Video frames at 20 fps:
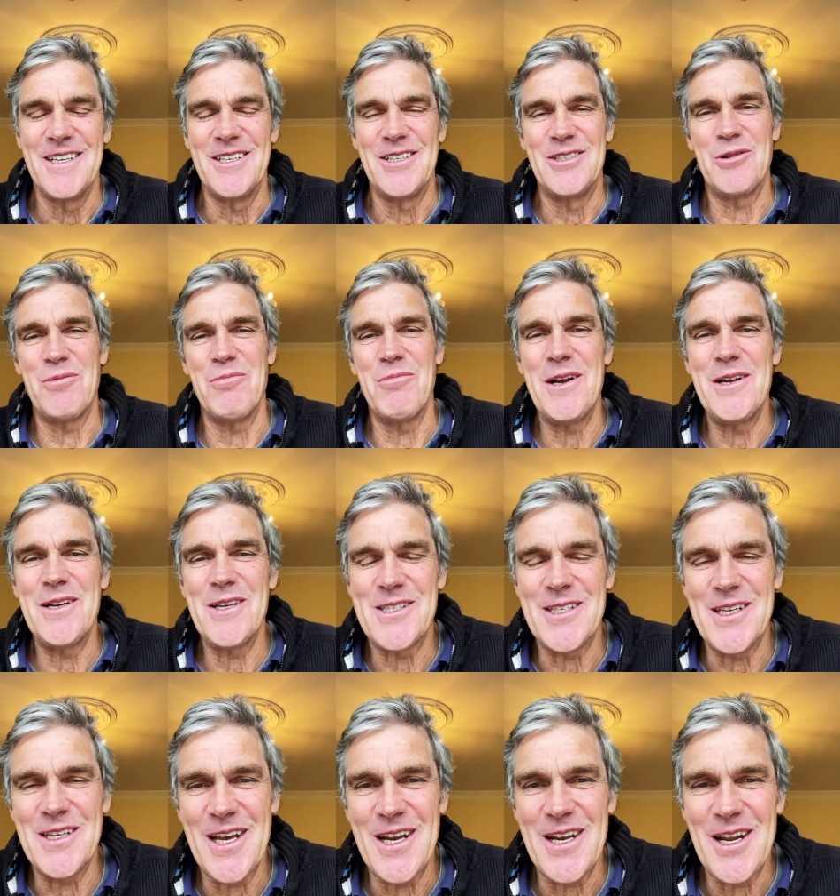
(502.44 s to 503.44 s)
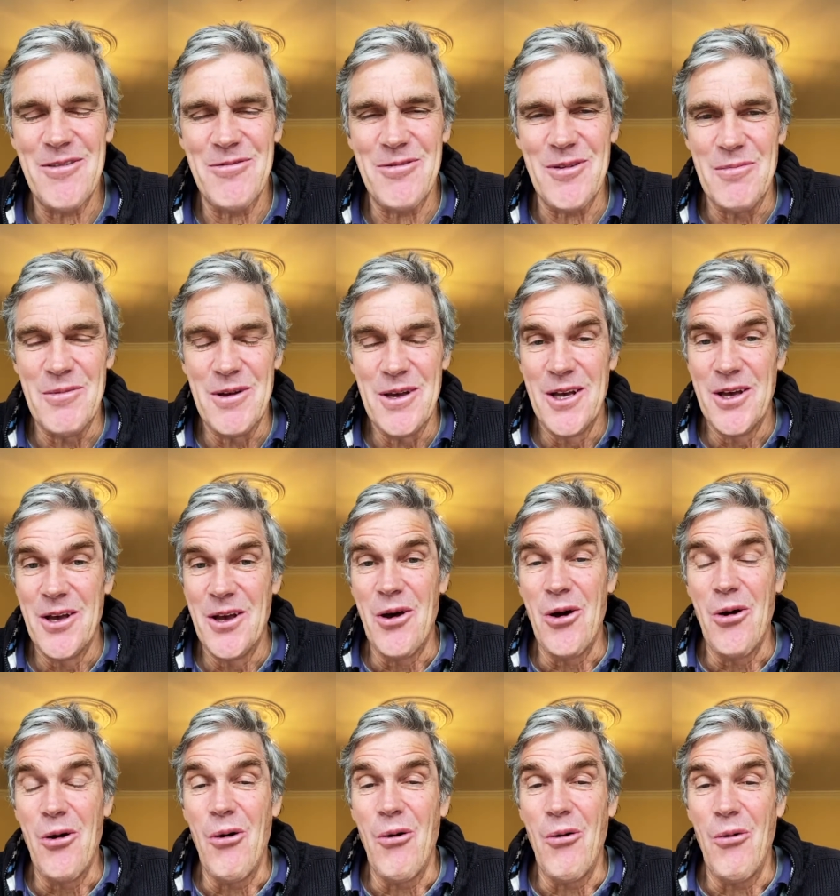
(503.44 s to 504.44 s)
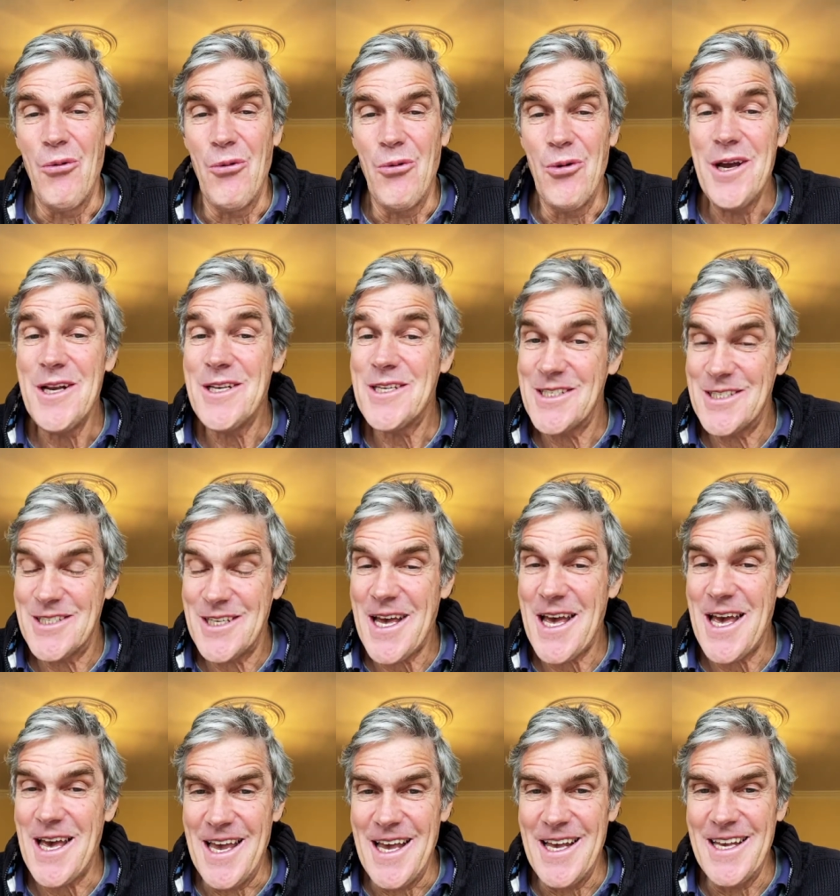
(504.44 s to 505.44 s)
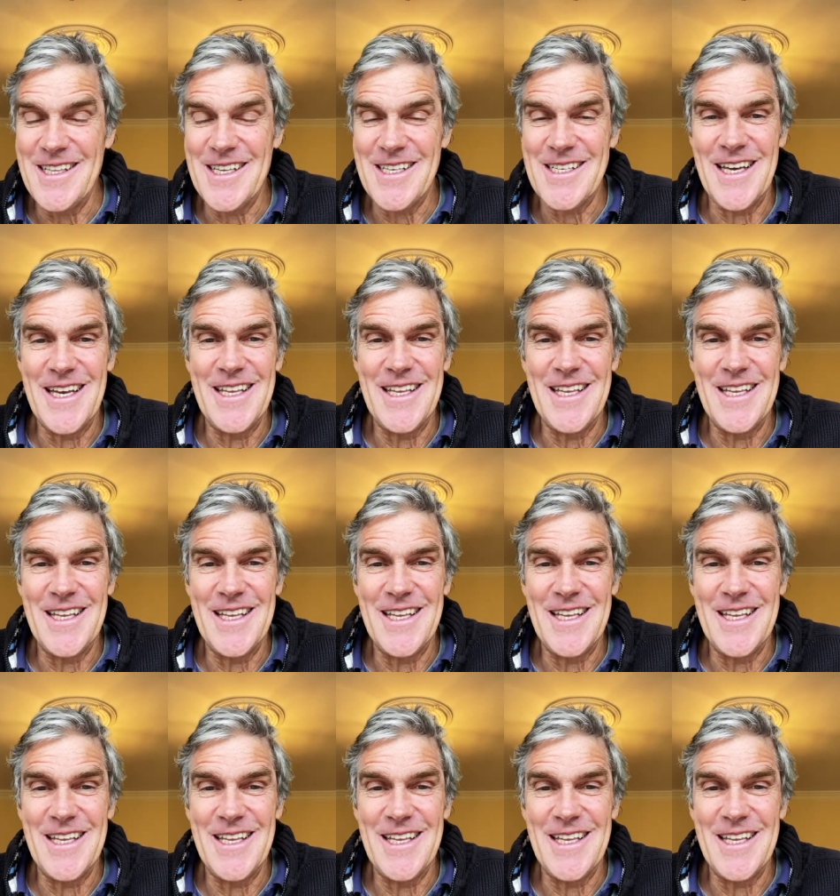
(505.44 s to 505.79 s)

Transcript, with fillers: Tremendously, they love him. We today in the,